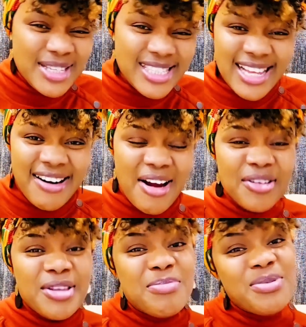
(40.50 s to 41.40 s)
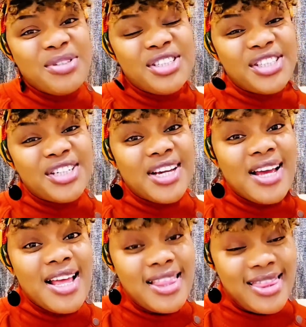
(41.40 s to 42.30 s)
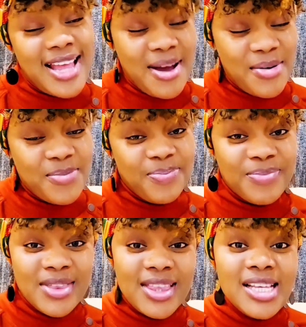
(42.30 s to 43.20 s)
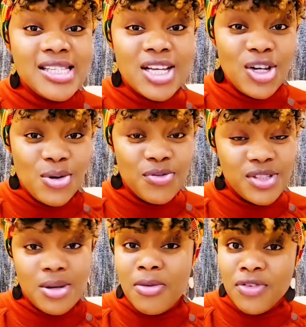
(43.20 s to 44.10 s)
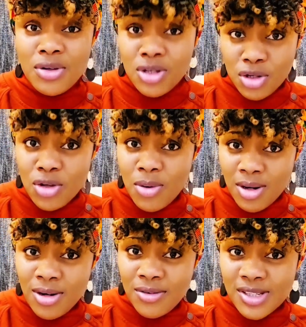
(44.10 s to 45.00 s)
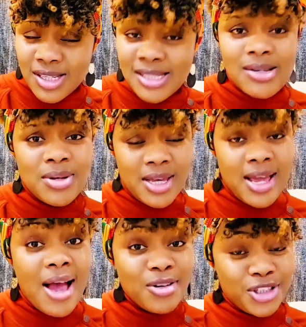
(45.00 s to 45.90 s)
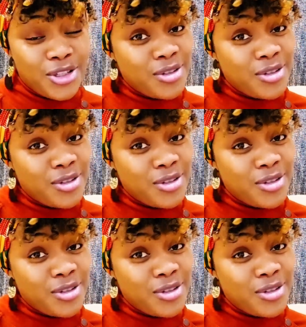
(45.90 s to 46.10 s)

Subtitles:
beating around the bush, now these cloves, some of you, do you know what cloves is? Okay, I'll